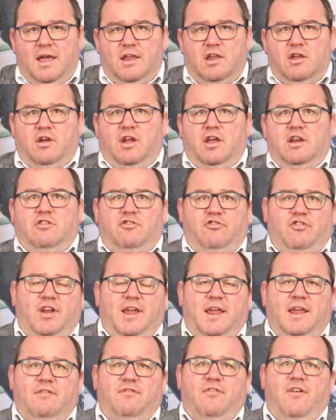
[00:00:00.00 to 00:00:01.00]
you can
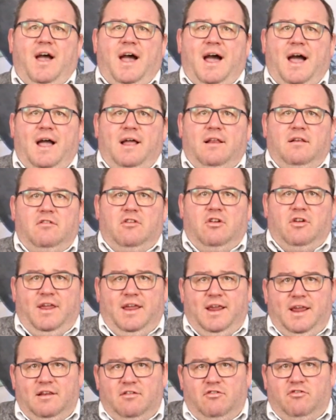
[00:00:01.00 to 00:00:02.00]
achieve and
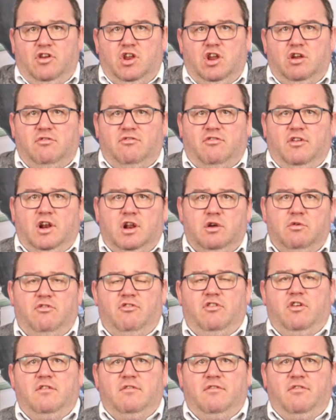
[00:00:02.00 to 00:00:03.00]
looking into new
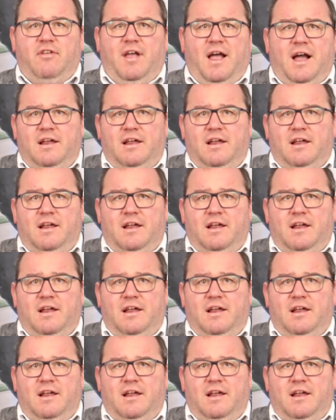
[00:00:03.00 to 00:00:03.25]
solutions